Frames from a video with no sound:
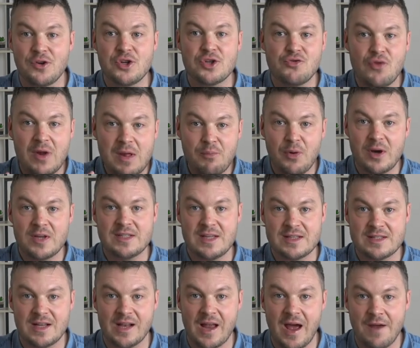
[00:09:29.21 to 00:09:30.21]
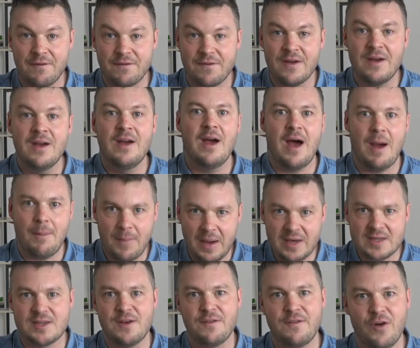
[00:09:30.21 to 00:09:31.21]
It just really brings it to life and
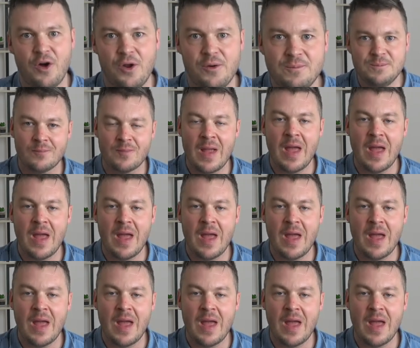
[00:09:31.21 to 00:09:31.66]
makes it fun.